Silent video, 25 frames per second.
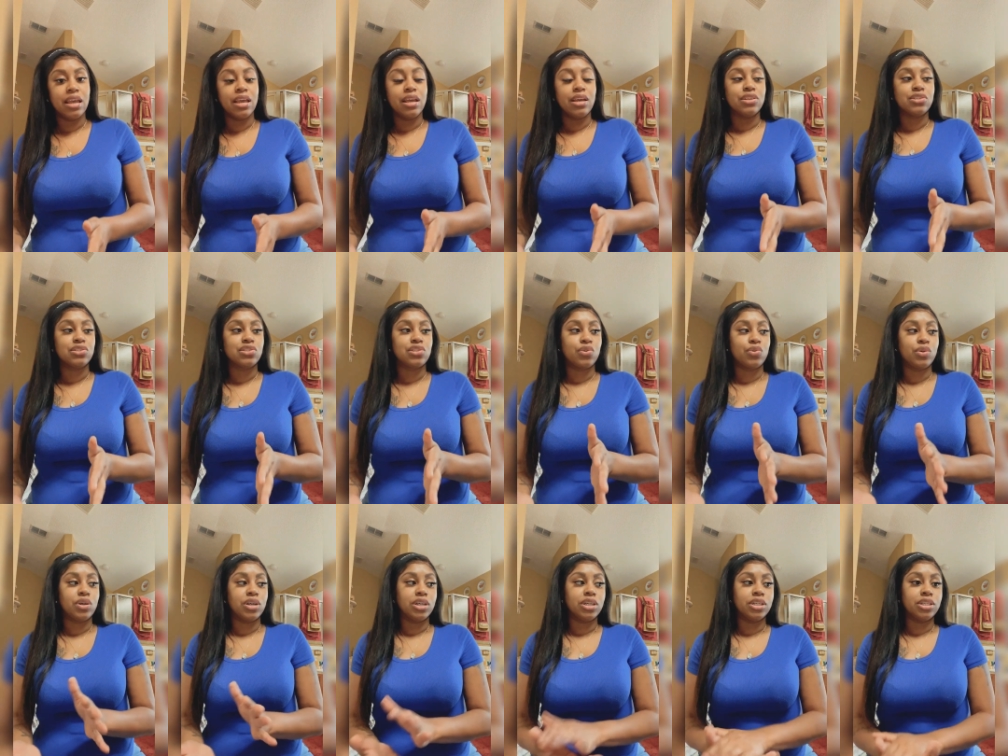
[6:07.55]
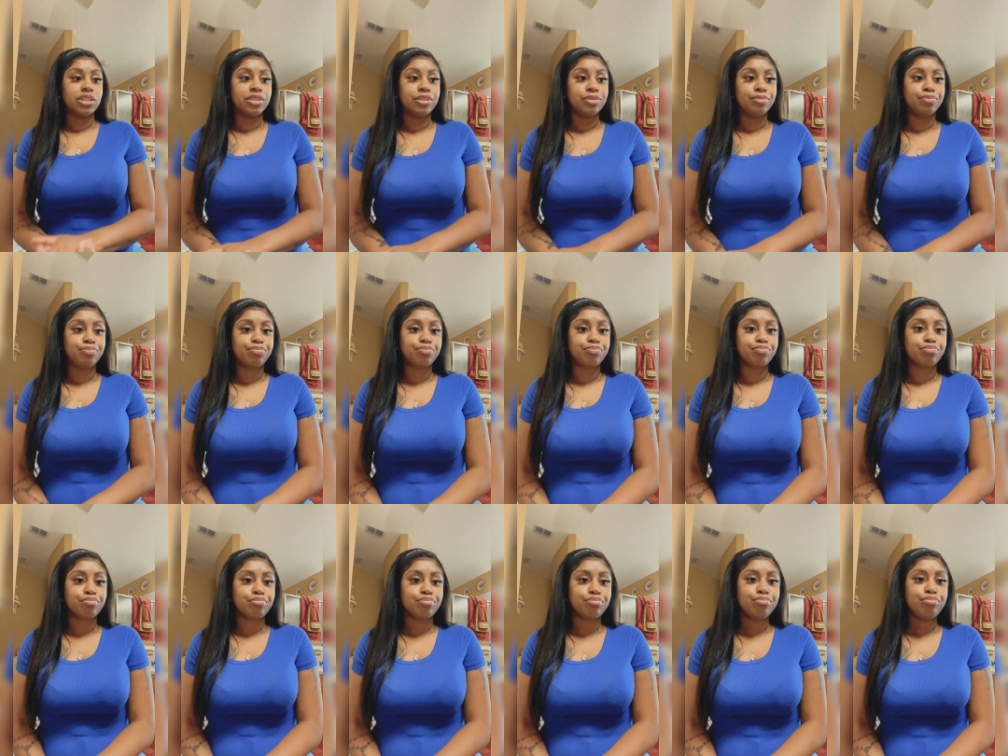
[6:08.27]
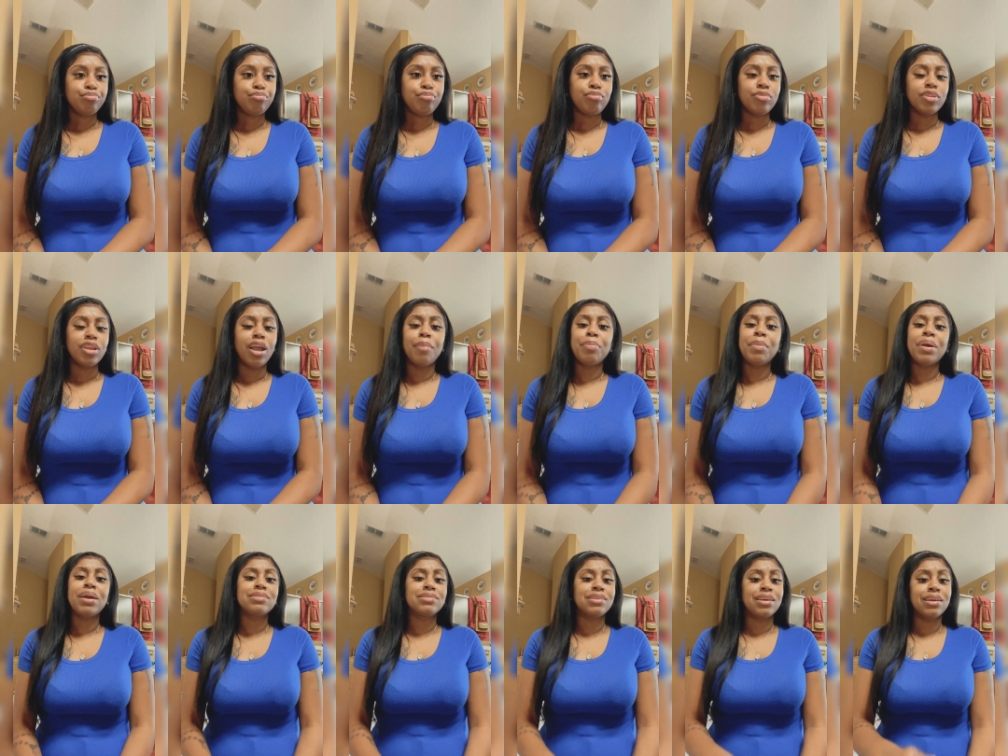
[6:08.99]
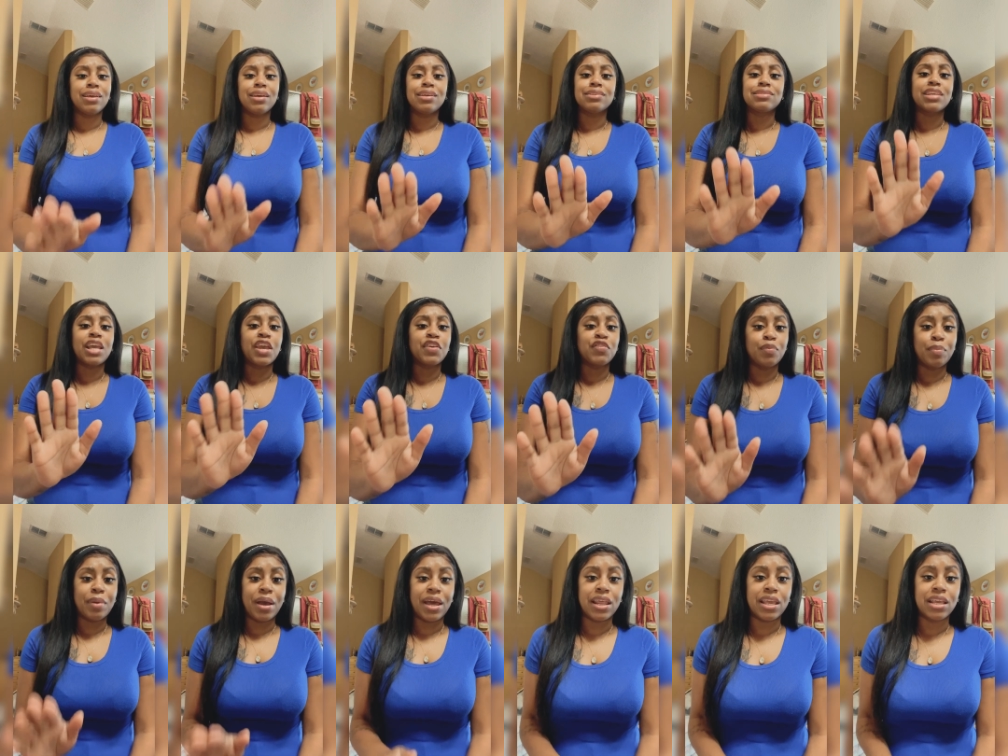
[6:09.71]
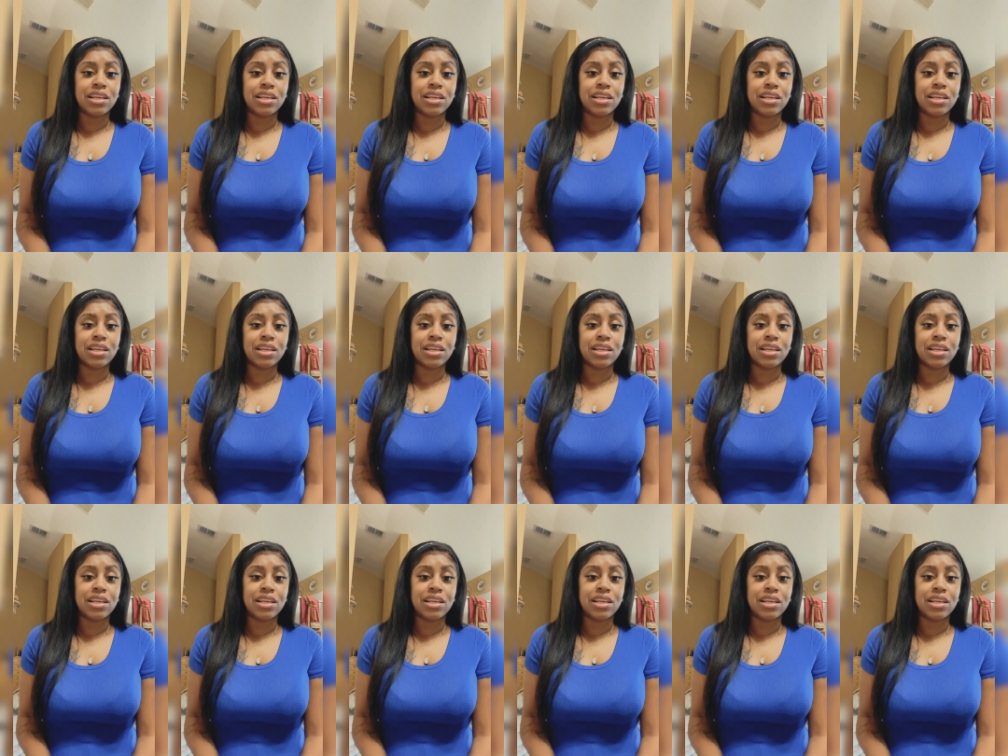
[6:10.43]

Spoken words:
So I'm not saying it's everybody.